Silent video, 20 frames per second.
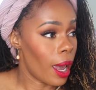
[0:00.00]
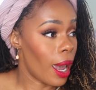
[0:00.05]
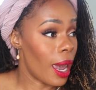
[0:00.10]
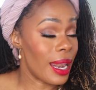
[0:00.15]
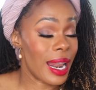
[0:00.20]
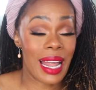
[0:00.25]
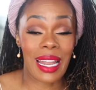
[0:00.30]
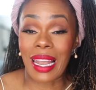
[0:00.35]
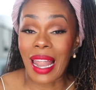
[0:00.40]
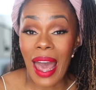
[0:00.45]
And
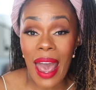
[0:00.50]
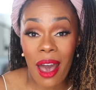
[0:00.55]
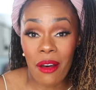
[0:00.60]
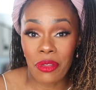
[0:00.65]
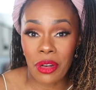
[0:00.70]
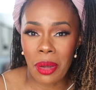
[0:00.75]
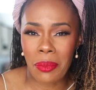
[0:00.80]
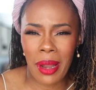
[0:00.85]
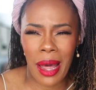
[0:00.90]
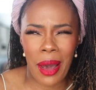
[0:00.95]
I laughed,
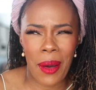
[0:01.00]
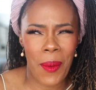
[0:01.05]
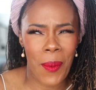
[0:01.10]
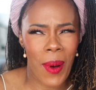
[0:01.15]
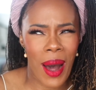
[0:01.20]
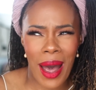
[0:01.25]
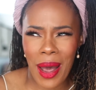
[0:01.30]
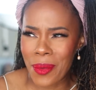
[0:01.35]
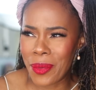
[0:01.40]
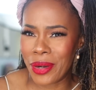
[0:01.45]
and I'm like,
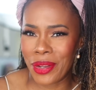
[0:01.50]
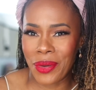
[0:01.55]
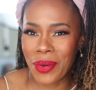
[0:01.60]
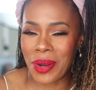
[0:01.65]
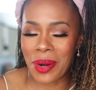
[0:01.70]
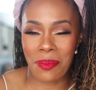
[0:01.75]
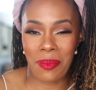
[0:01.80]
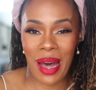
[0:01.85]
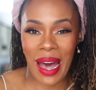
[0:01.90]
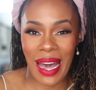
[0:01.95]
why? What, are you
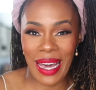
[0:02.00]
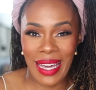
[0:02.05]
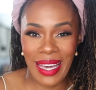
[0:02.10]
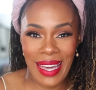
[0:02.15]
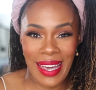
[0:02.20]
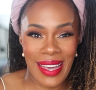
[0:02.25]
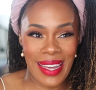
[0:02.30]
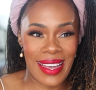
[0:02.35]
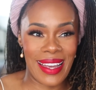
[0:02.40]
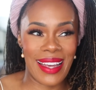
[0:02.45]
gonna buy
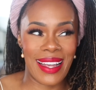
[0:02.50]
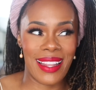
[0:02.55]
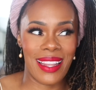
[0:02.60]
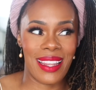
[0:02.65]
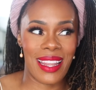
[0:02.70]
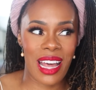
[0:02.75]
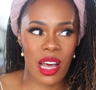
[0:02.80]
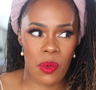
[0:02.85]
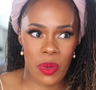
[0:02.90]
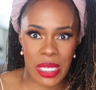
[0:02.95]
it?
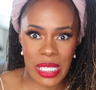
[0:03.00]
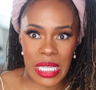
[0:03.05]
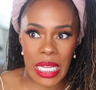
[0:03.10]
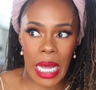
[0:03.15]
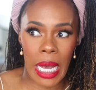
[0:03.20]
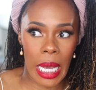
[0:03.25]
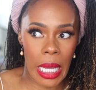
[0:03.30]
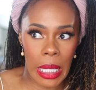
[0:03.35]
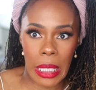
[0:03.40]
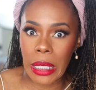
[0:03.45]
They was
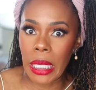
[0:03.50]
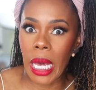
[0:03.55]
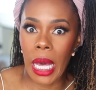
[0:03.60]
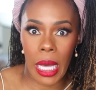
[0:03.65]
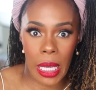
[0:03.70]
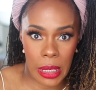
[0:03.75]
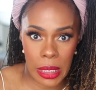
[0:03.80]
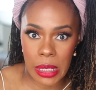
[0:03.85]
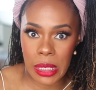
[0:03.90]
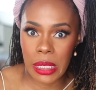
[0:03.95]
like,
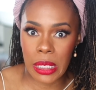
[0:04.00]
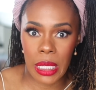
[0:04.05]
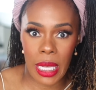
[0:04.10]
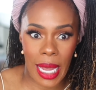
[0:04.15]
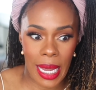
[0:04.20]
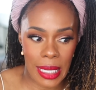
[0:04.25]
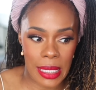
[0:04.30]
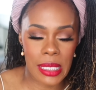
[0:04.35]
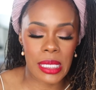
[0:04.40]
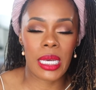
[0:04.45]
yes,
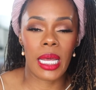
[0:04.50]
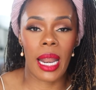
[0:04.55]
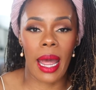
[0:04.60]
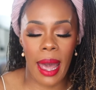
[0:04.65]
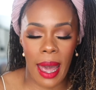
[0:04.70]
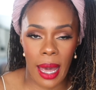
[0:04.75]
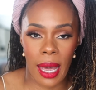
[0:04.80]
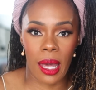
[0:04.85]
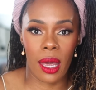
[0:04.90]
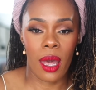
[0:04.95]
like
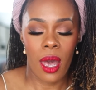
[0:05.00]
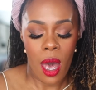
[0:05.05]
today.